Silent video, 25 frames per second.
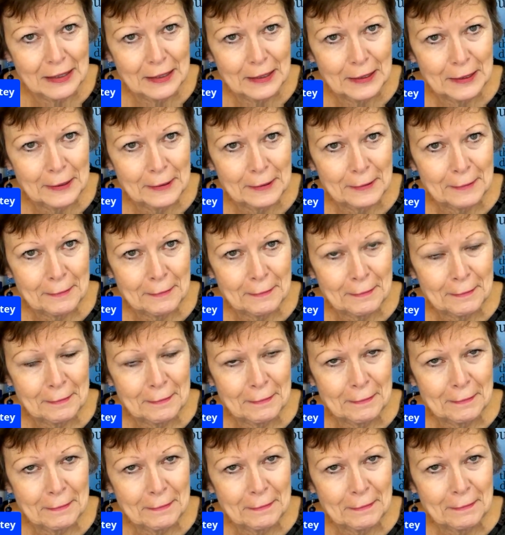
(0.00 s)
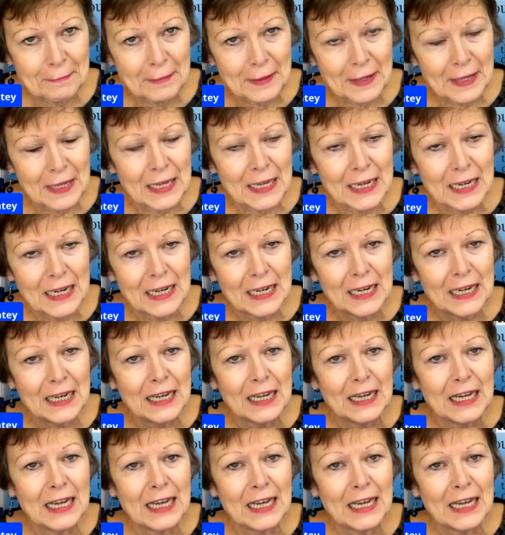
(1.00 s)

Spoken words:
Nobody speaks.